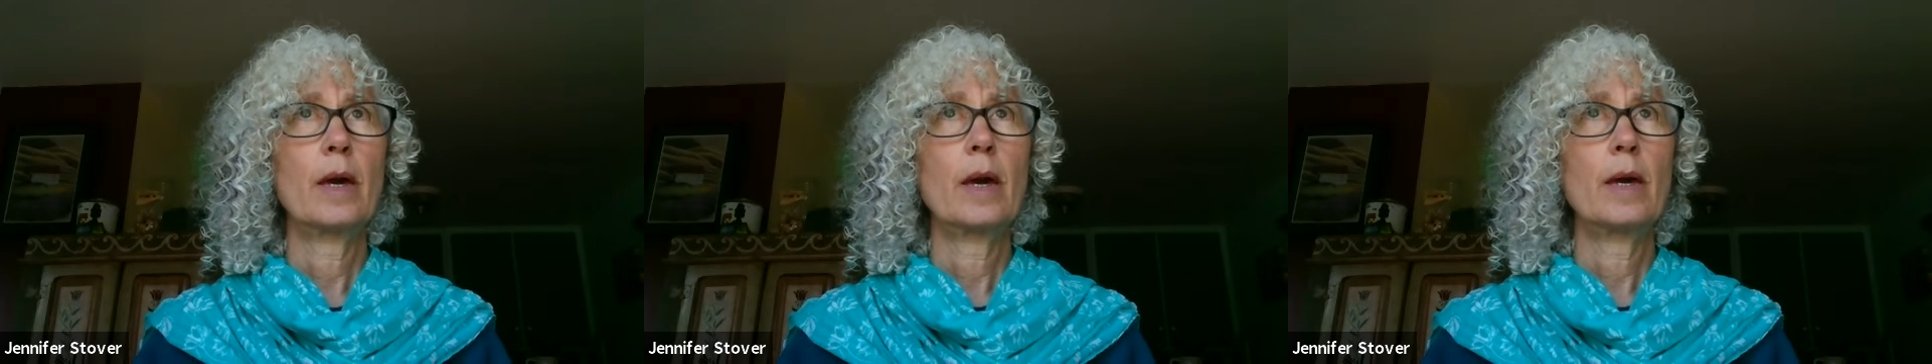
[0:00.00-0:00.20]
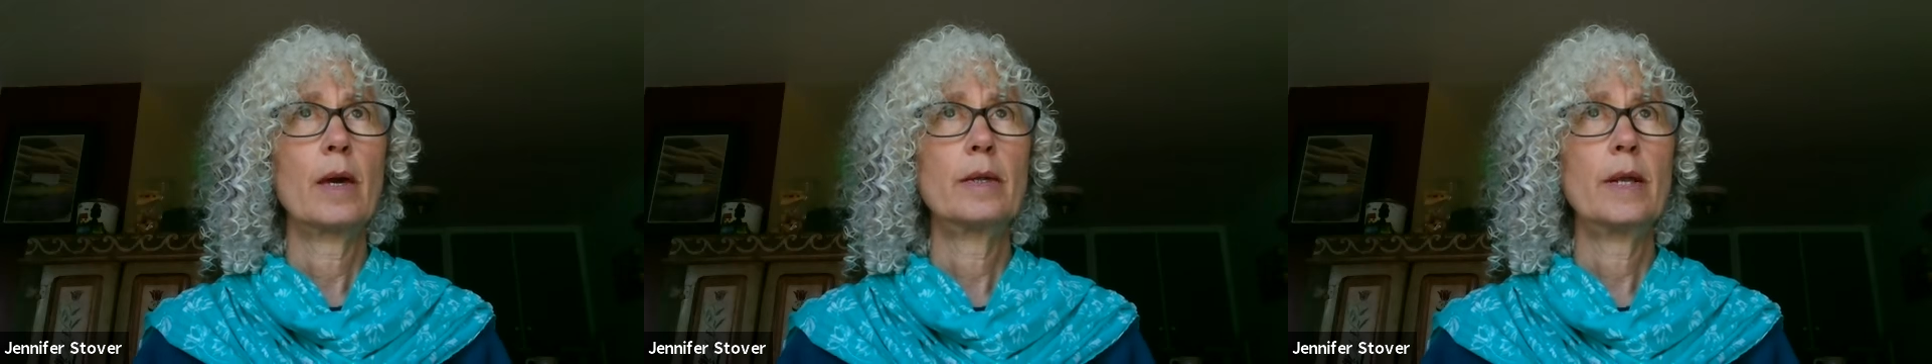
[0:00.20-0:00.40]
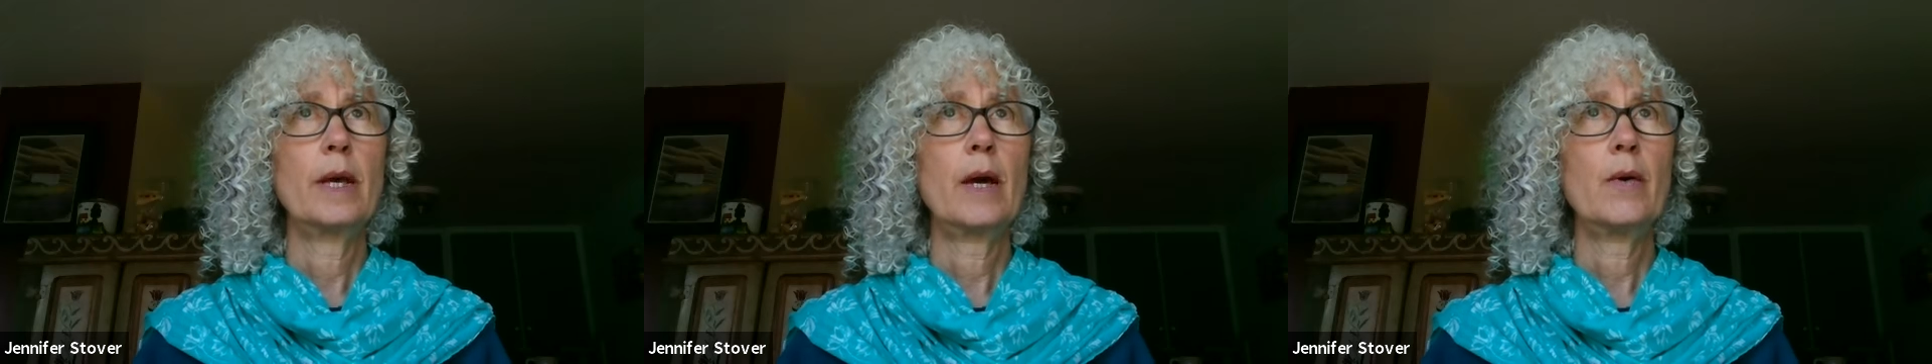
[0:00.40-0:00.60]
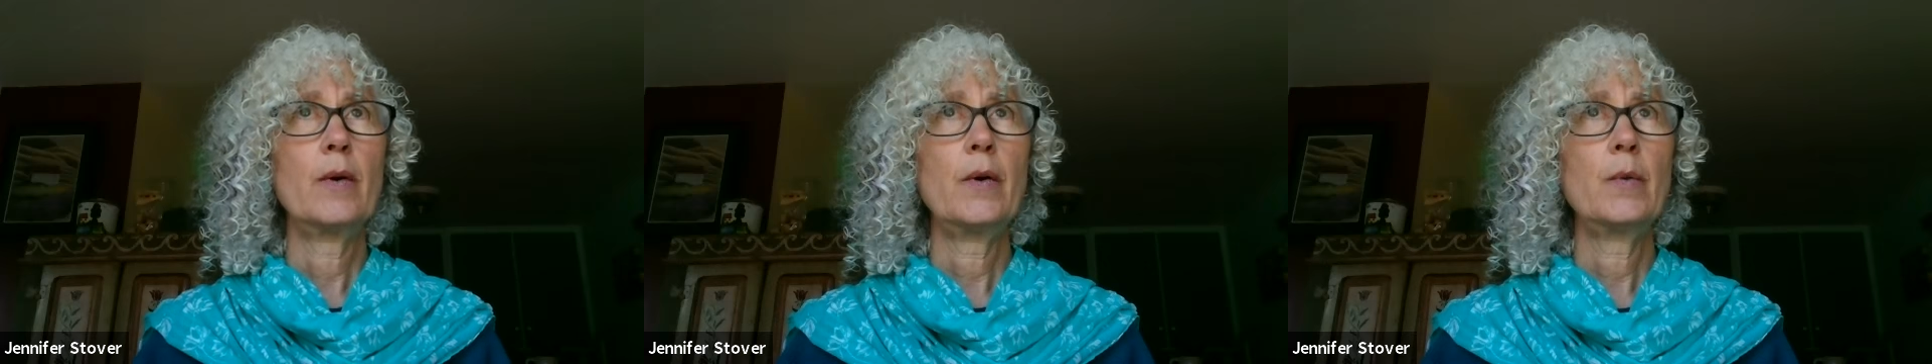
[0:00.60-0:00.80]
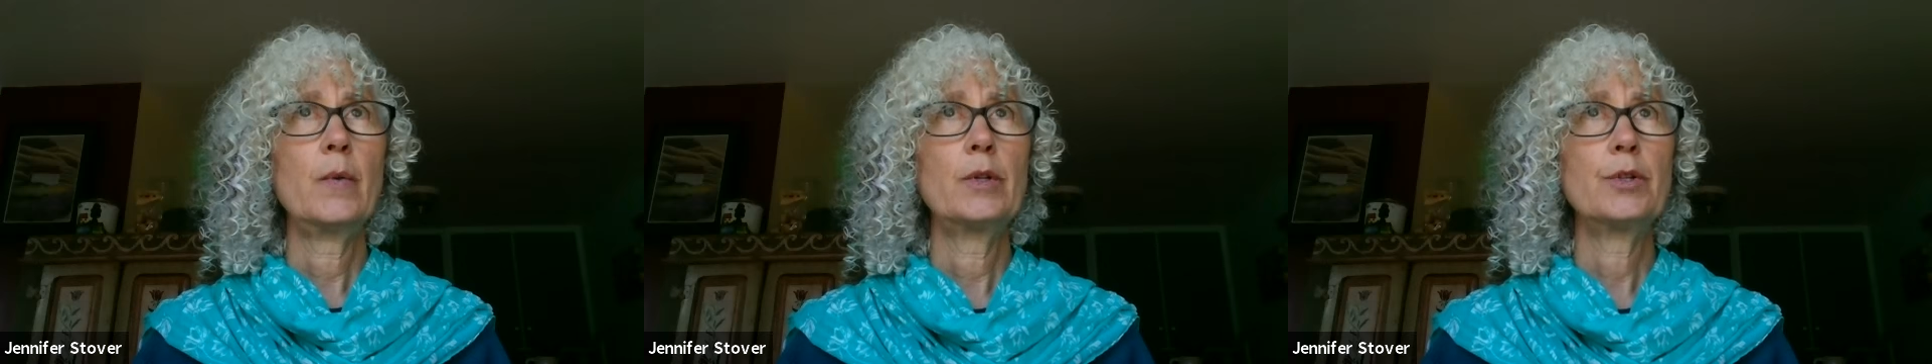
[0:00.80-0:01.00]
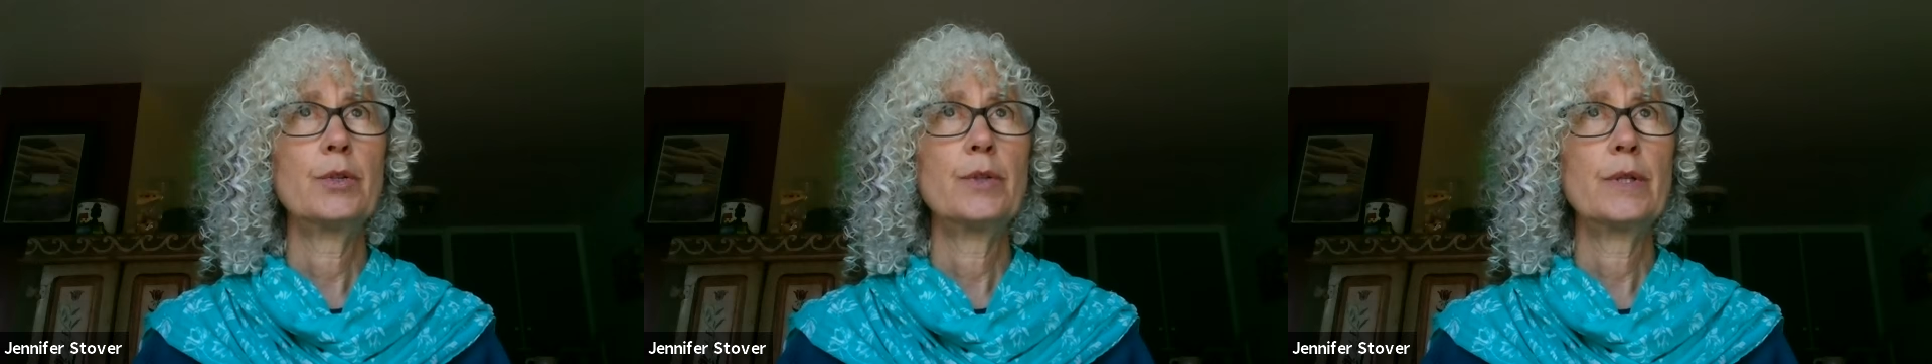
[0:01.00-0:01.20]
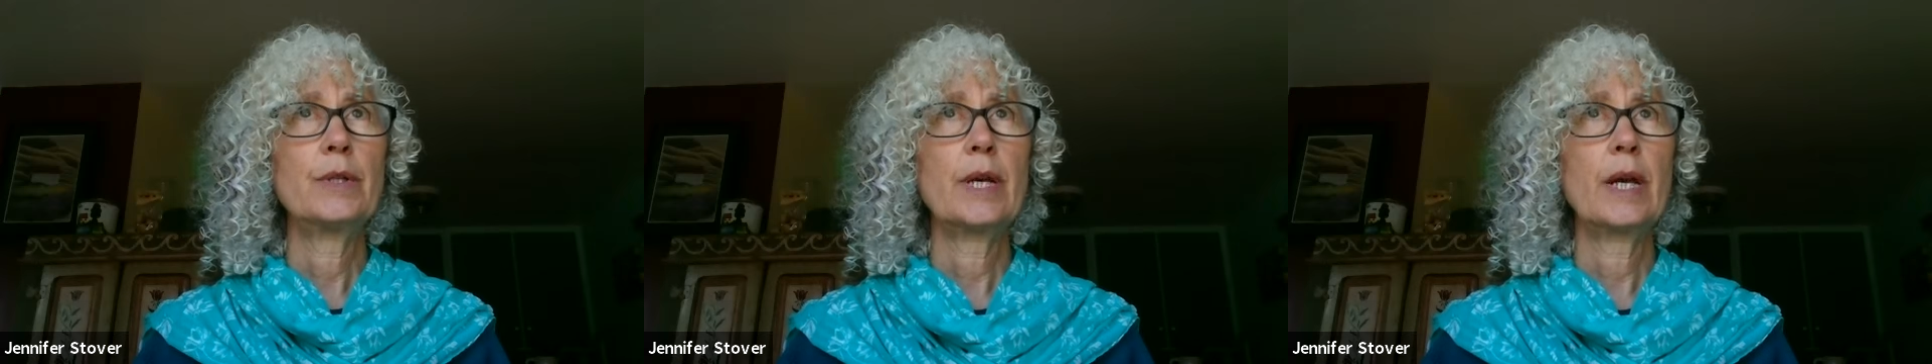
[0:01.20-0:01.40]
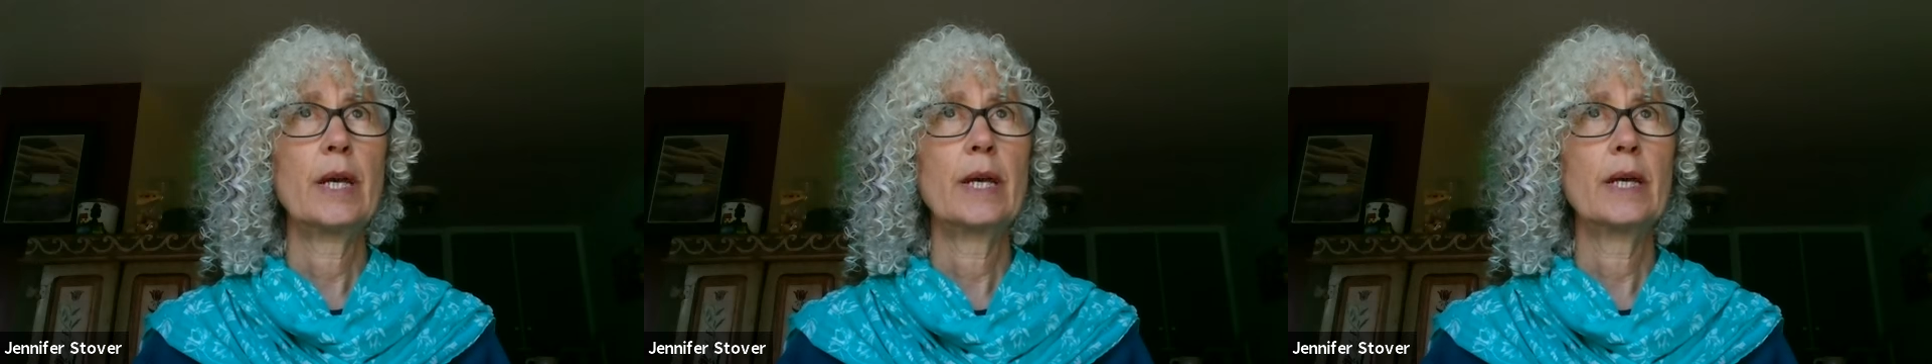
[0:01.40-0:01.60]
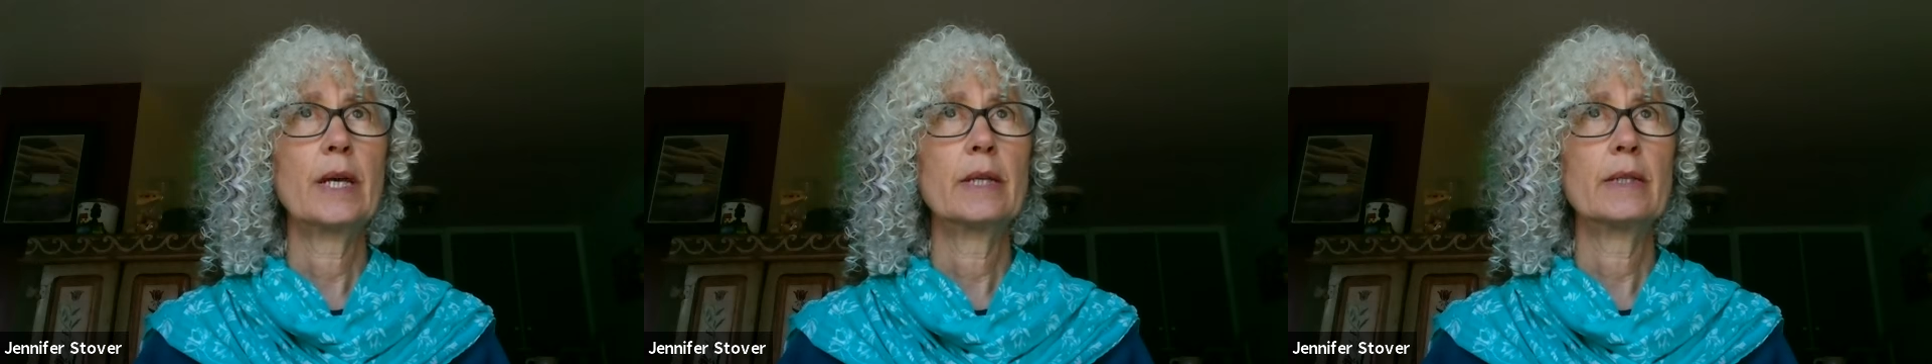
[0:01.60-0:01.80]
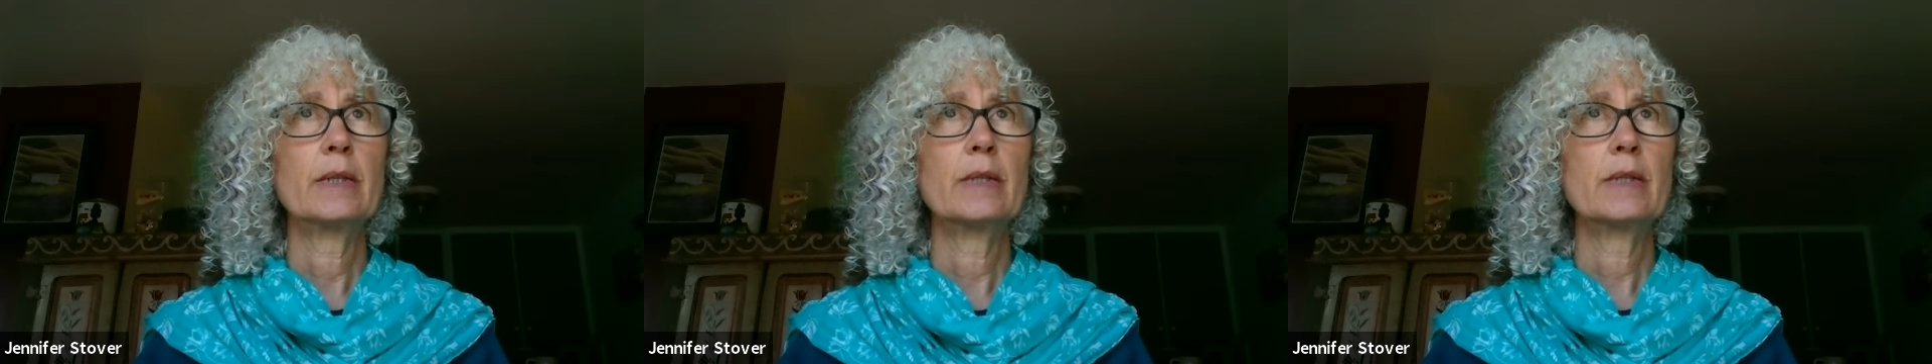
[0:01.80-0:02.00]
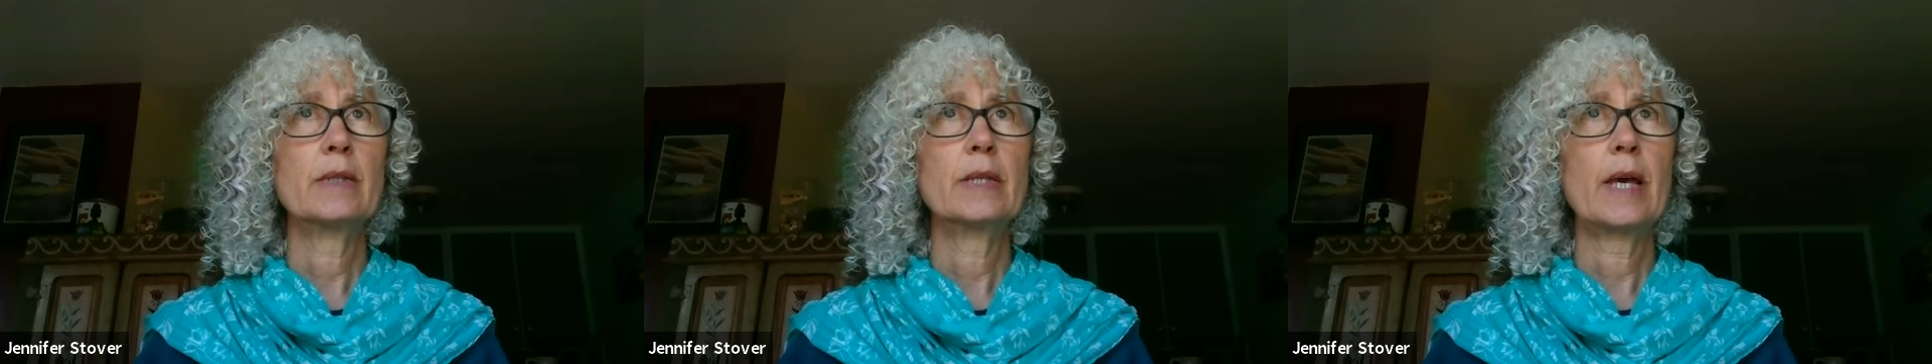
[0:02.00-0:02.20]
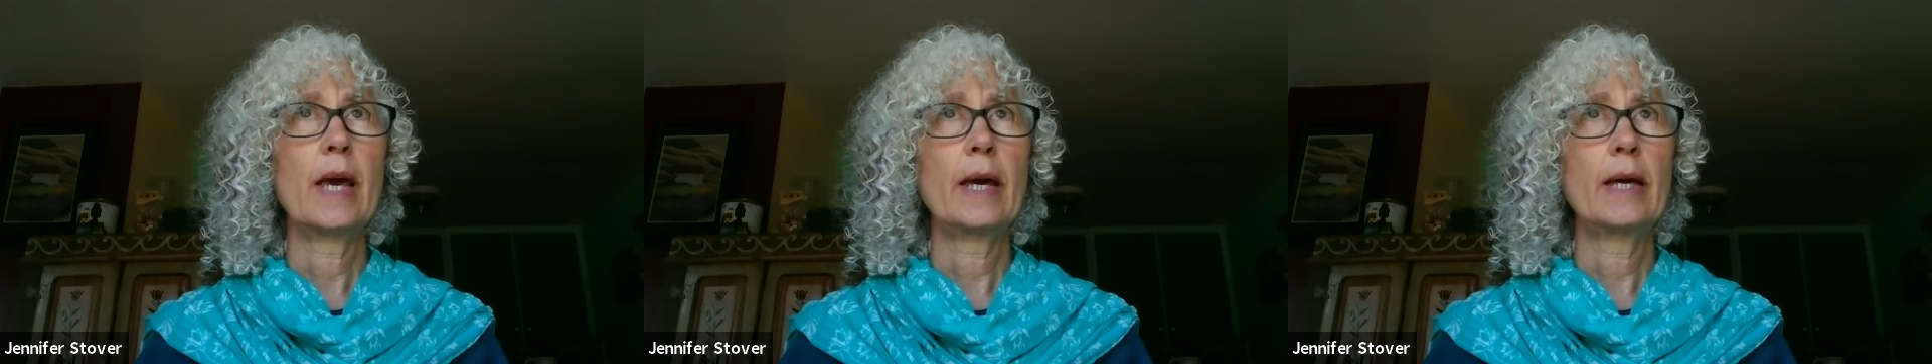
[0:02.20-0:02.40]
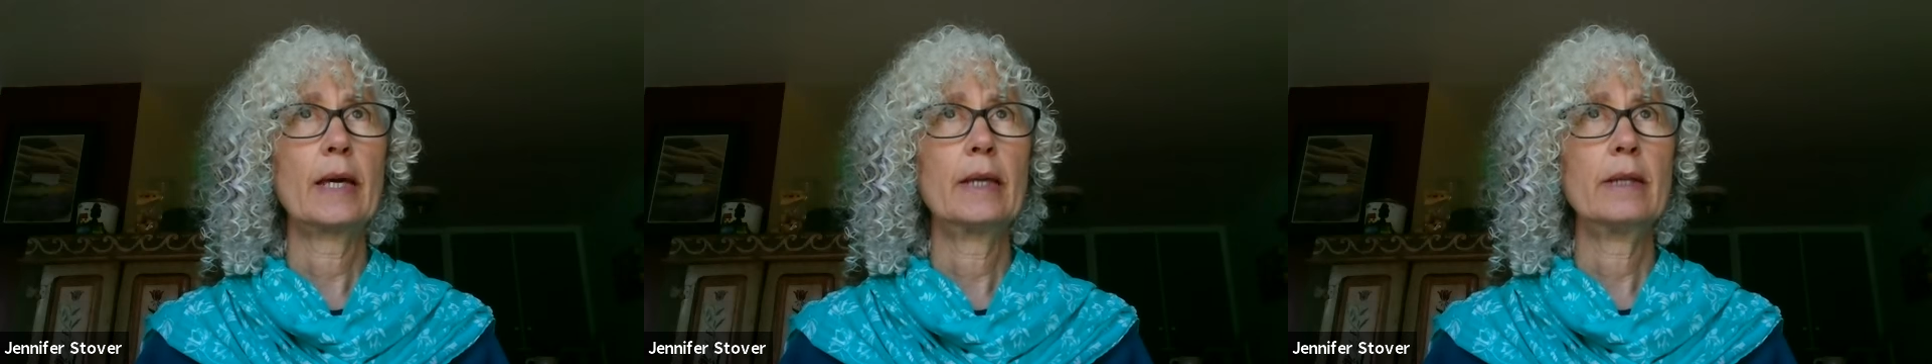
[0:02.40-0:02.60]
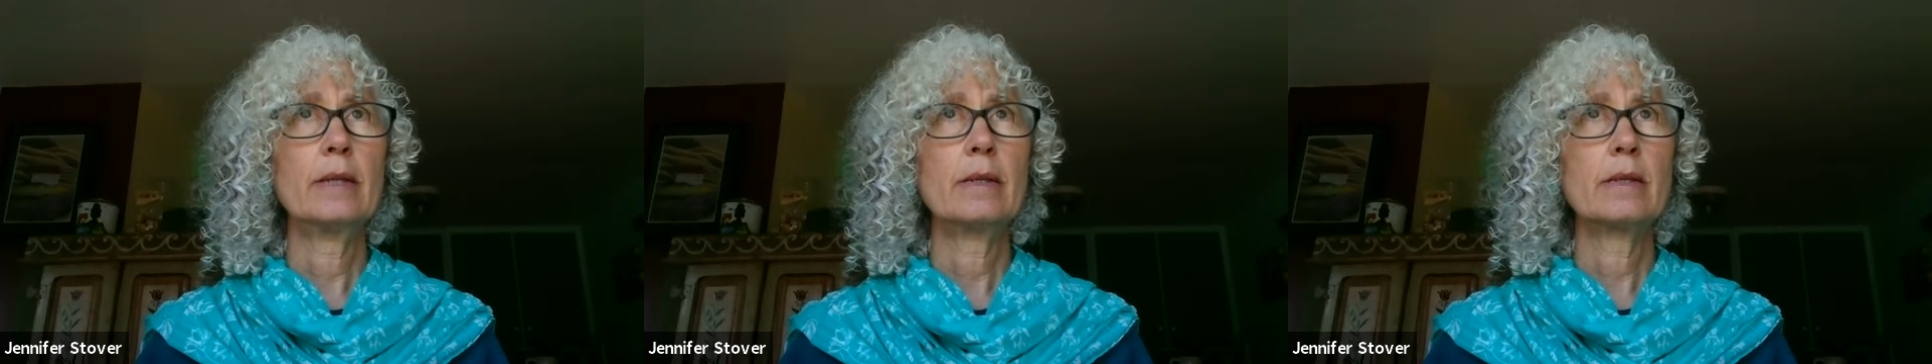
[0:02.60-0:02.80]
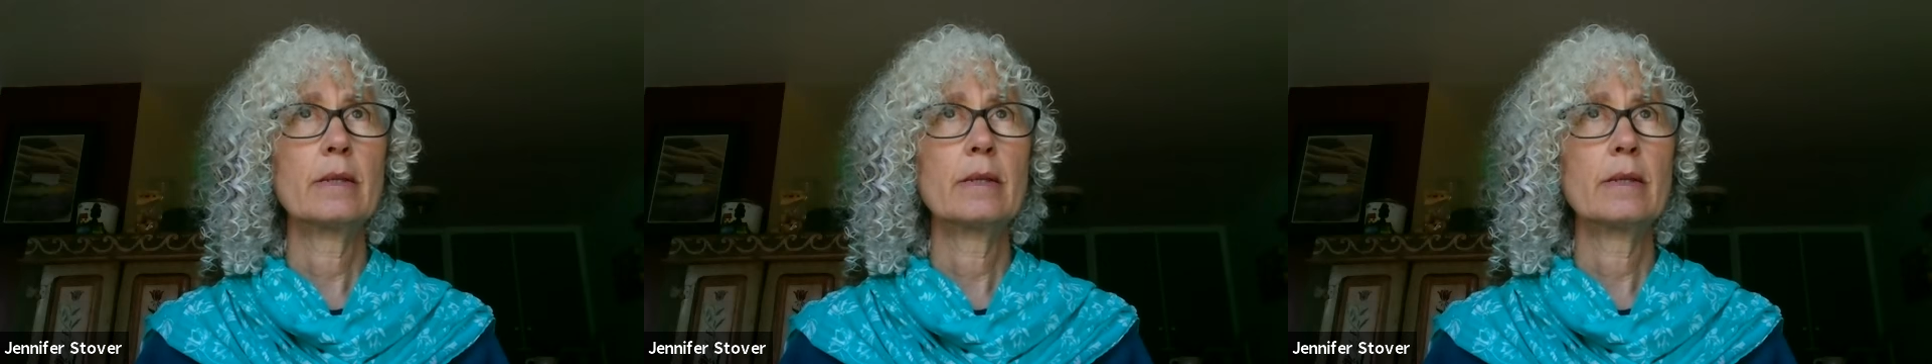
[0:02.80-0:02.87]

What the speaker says: And now I want you to take a second